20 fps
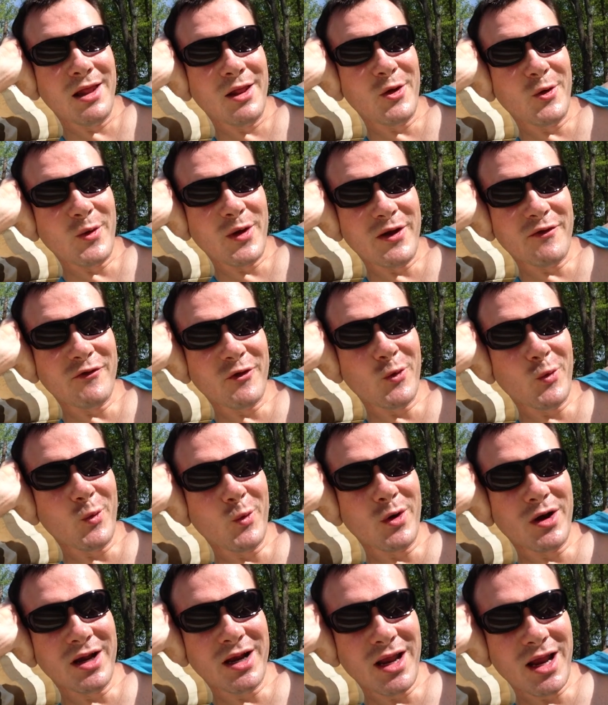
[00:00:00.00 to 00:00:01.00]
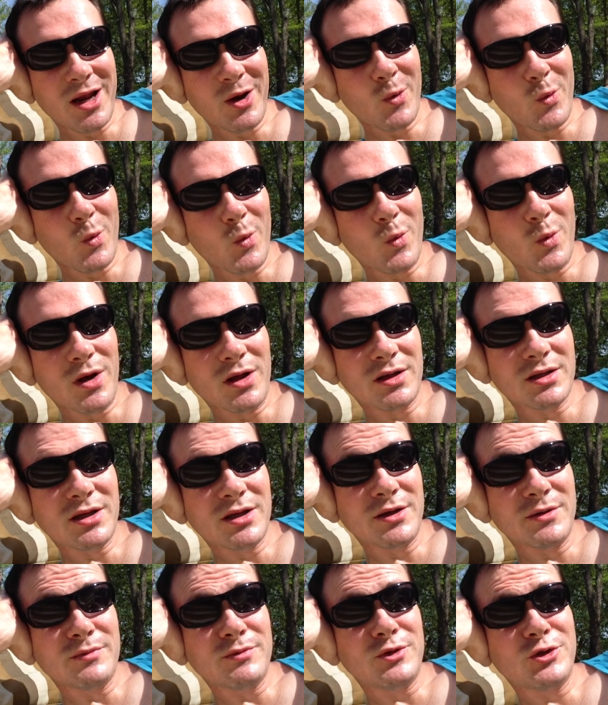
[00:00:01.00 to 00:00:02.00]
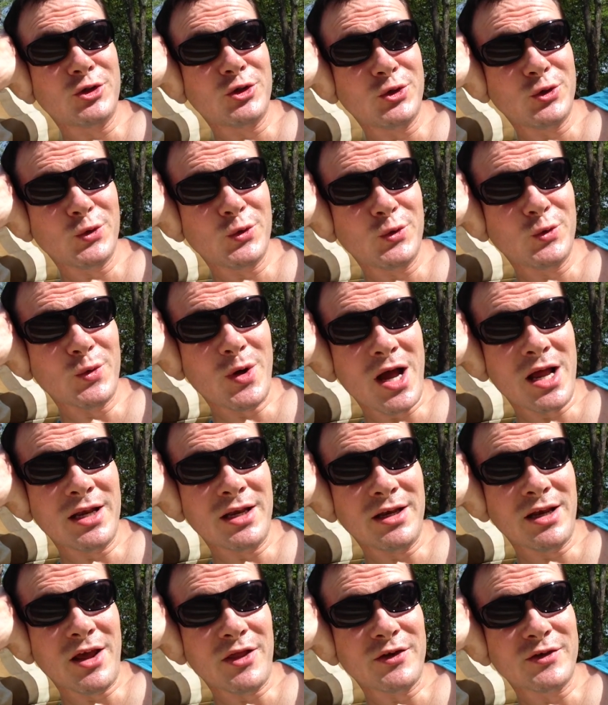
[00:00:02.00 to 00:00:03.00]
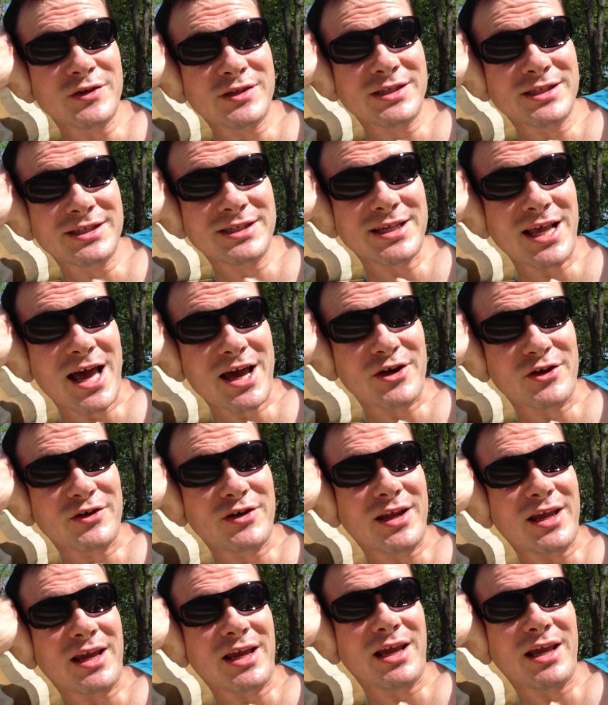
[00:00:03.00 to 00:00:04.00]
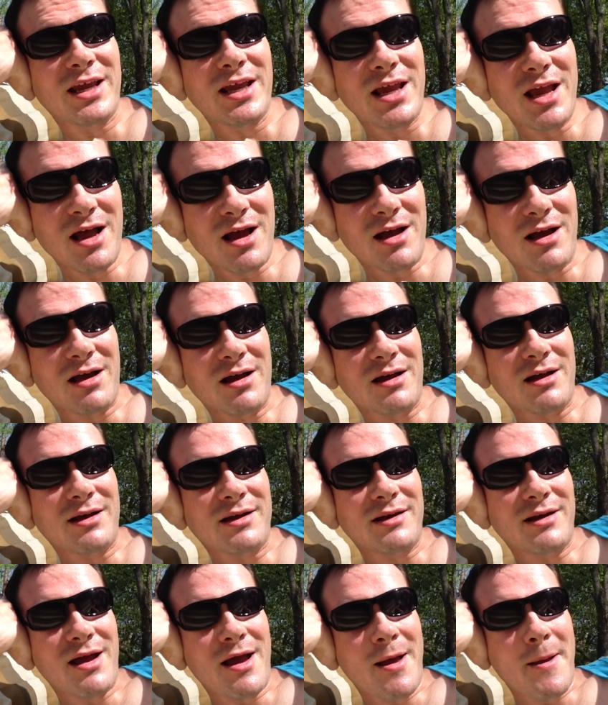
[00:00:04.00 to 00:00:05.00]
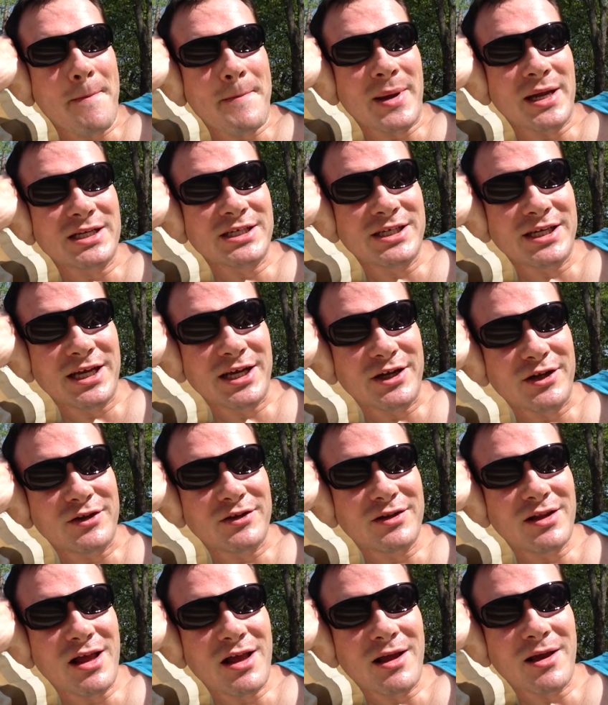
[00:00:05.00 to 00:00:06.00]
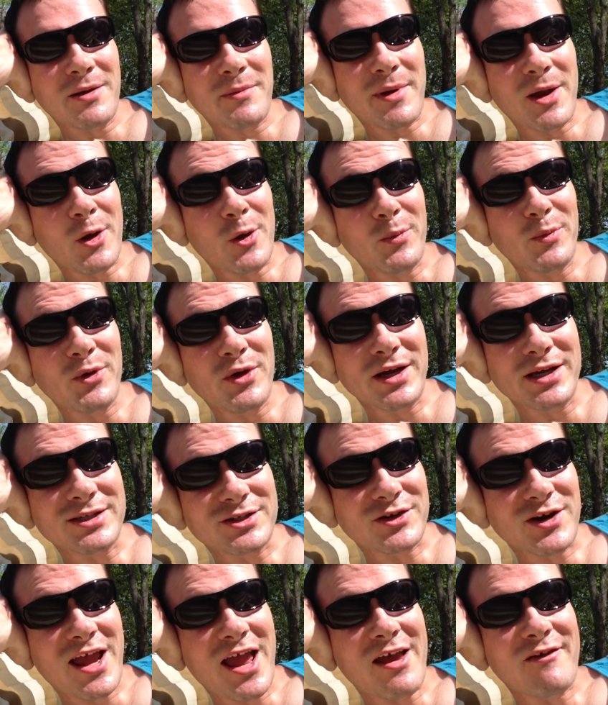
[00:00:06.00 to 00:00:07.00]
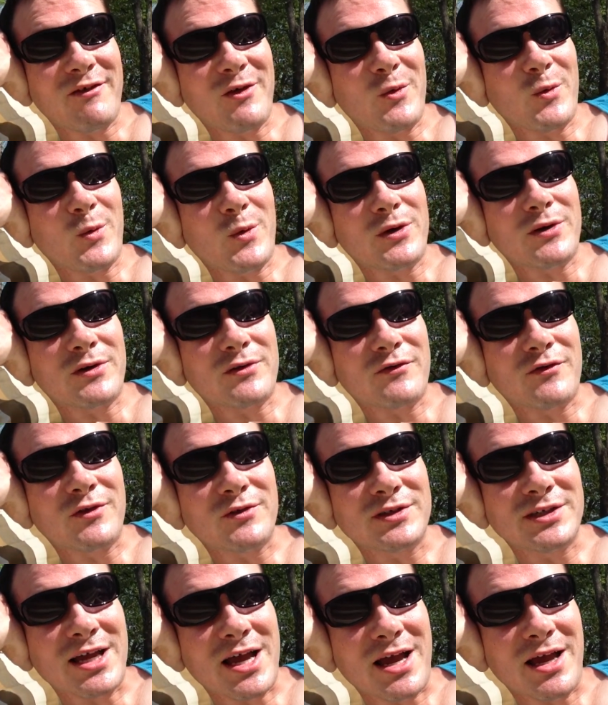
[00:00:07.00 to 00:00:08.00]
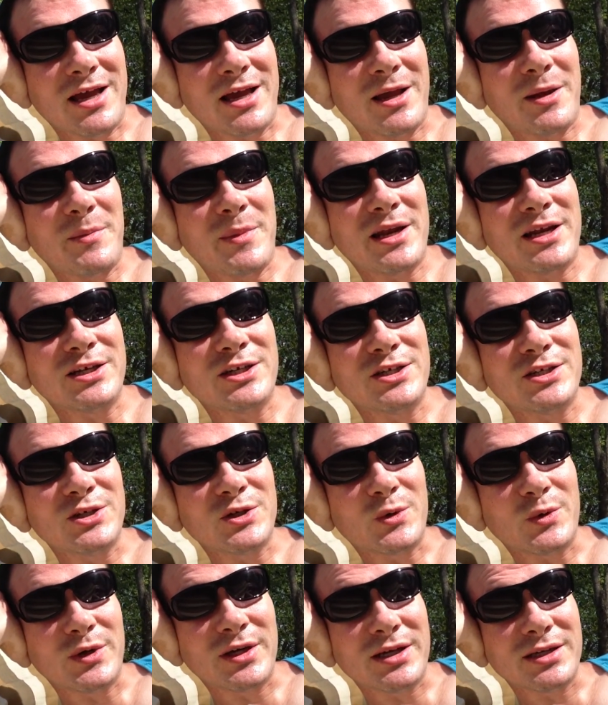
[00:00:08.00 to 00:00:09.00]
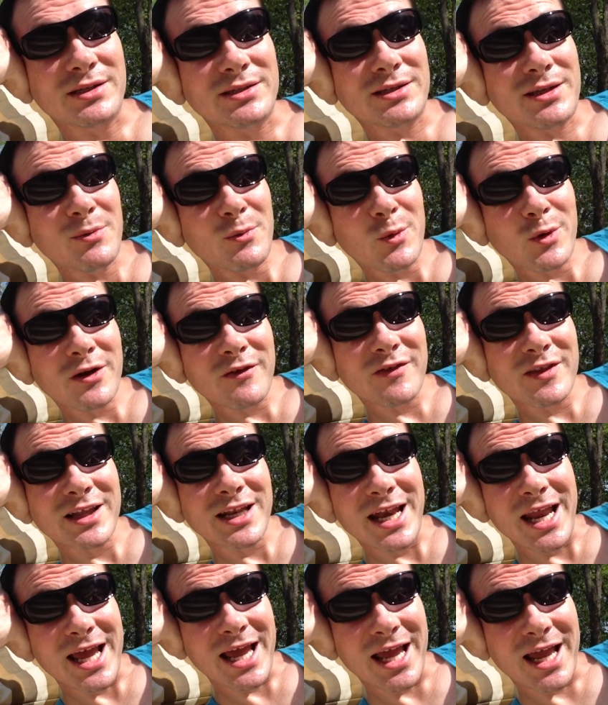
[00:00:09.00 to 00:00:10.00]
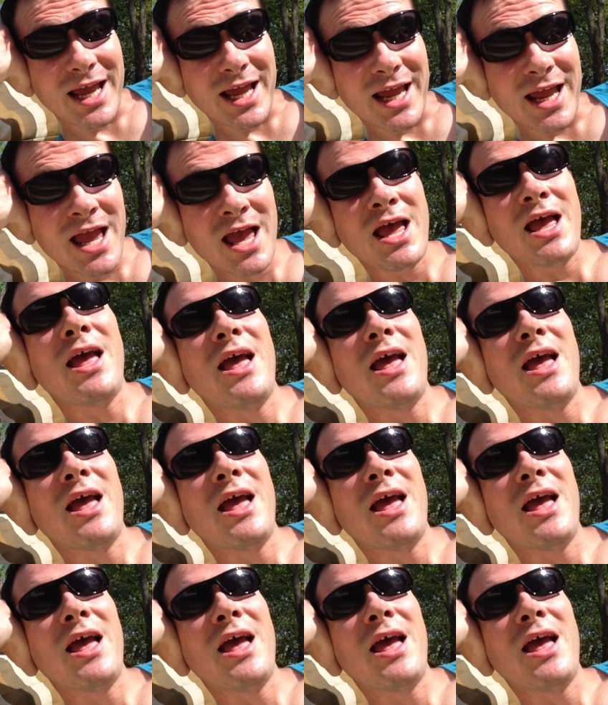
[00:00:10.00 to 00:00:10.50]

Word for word: Hello, everyone, and welcome to another Saturday on uh, my channel. Um, I hope you guys are having a wonderful time and enjoying somewhat of the day.